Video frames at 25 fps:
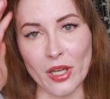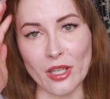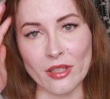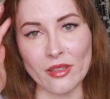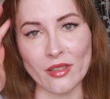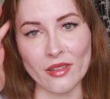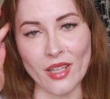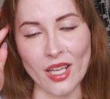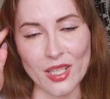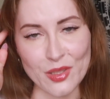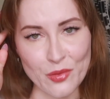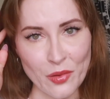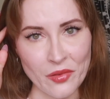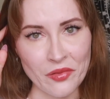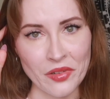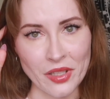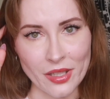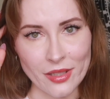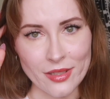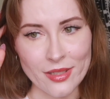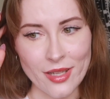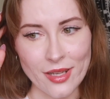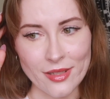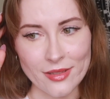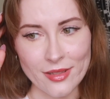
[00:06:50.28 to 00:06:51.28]
The last one
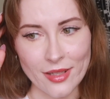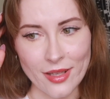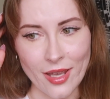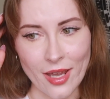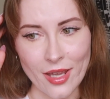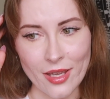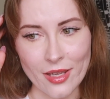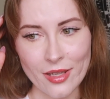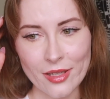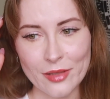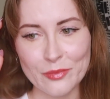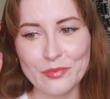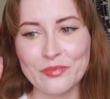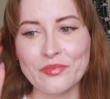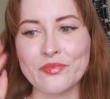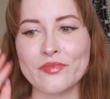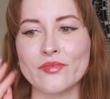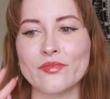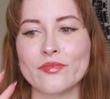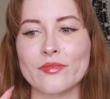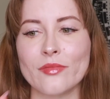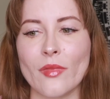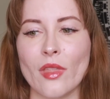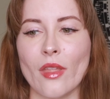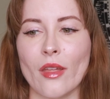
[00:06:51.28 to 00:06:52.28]
really takes the cake.
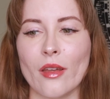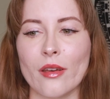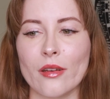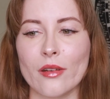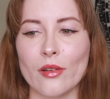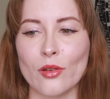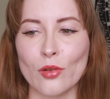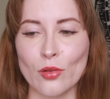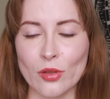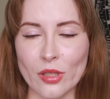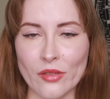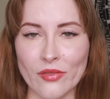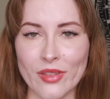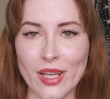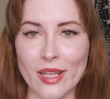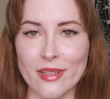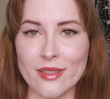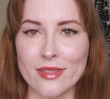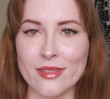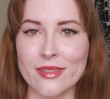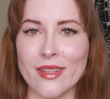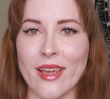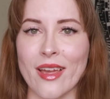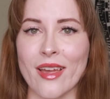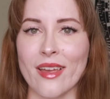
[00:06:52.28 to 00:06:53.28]
All of that
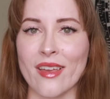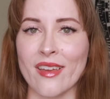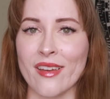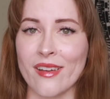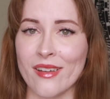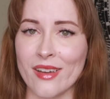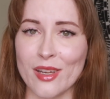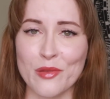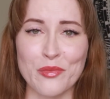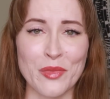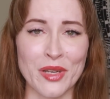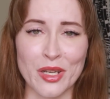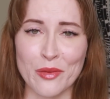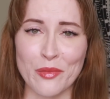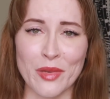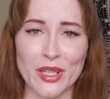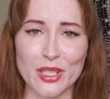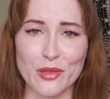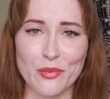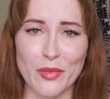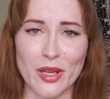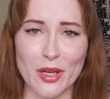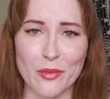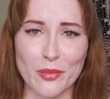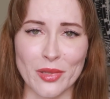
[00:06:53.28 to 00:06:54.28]
to say, I'm in a
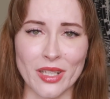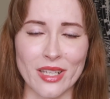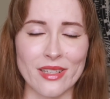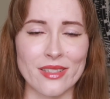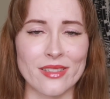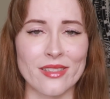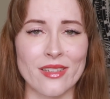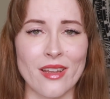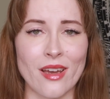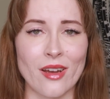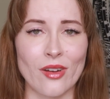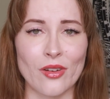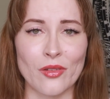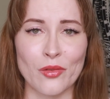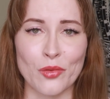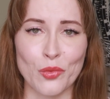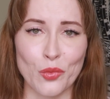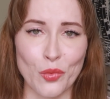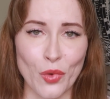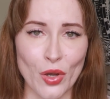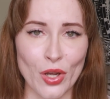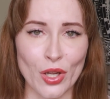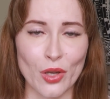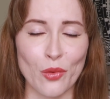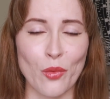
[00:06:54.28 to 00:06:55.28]
much better place now,
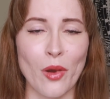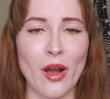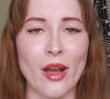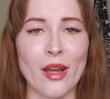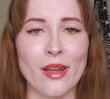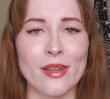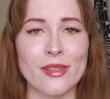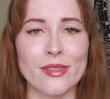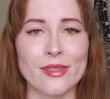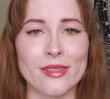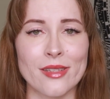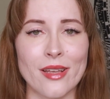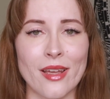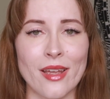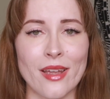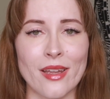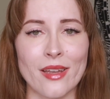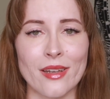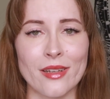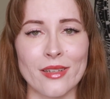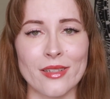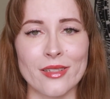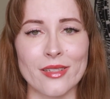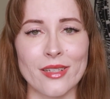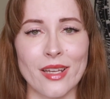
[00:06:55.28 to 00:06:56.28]
work-wise,
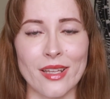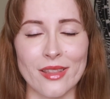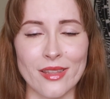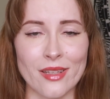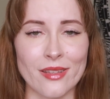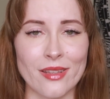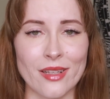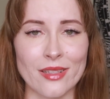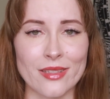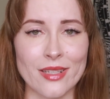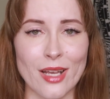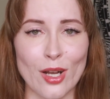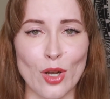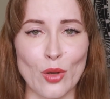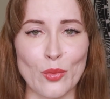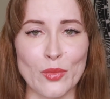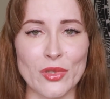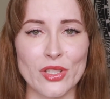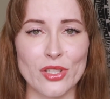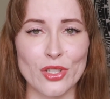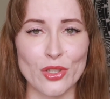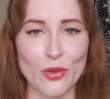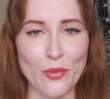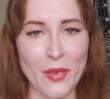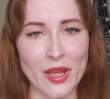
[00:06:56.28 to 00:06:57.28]
and I think that's
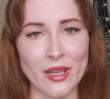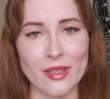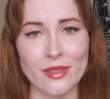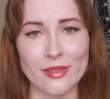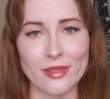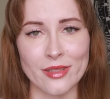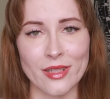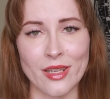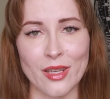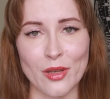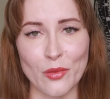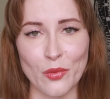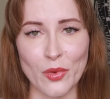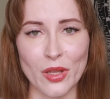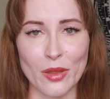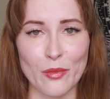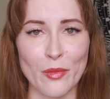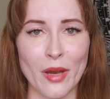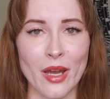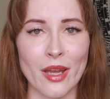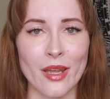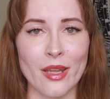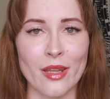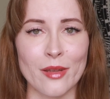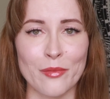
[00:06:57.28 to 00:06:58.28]
helped tremendously with
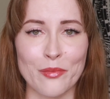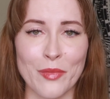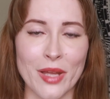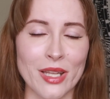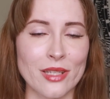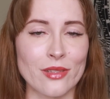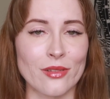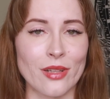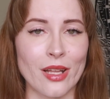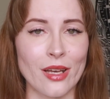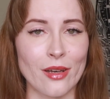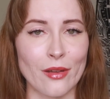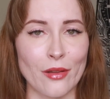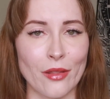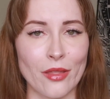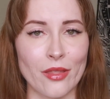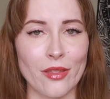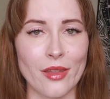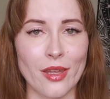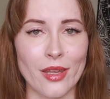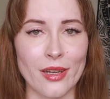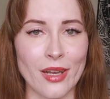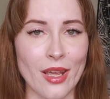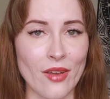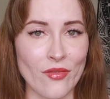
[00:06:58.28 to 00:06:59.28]
my mental health
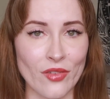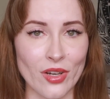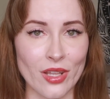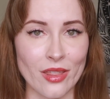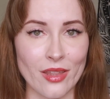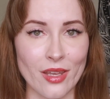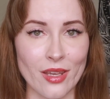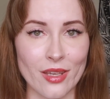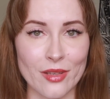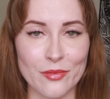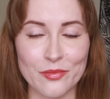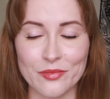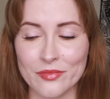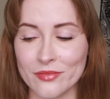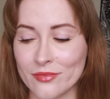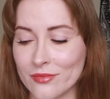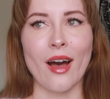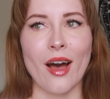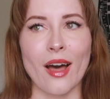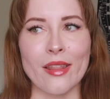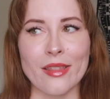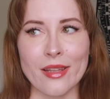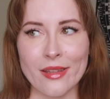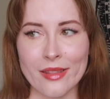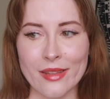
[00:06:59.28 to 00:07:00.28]
and everything.
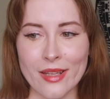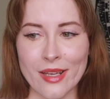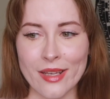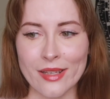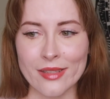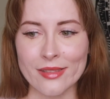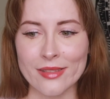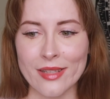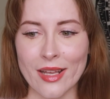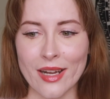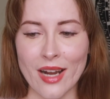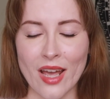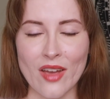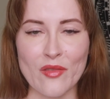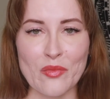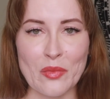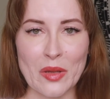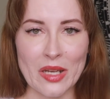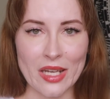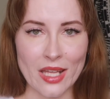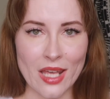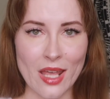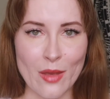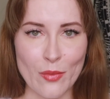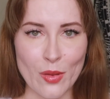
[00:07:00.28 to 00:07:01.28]
Other things that have
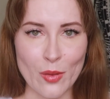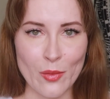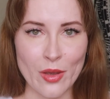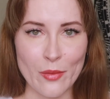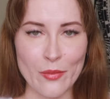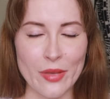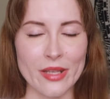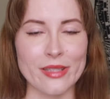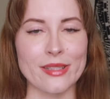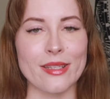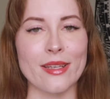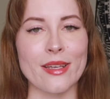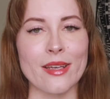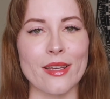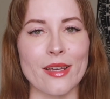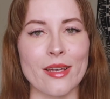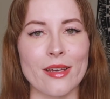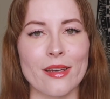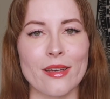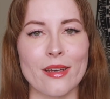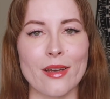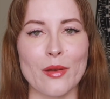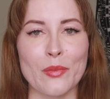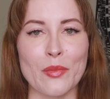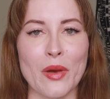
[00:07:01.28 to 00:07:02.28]
been keeping me busy,
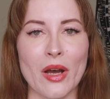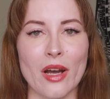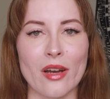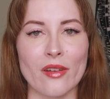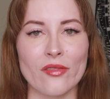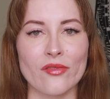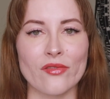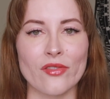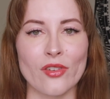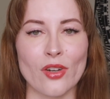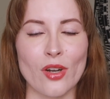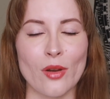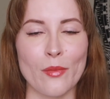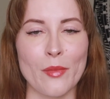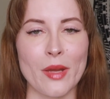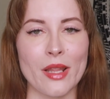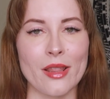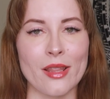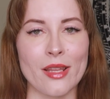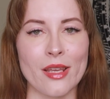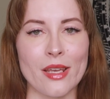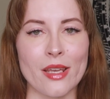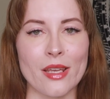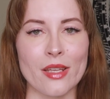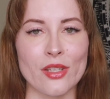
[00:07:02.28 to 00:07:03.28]
apart from
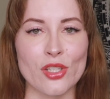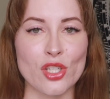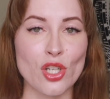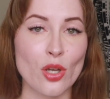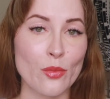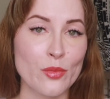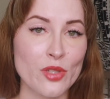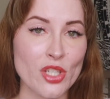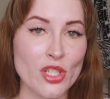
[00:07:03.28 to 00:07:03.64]
the job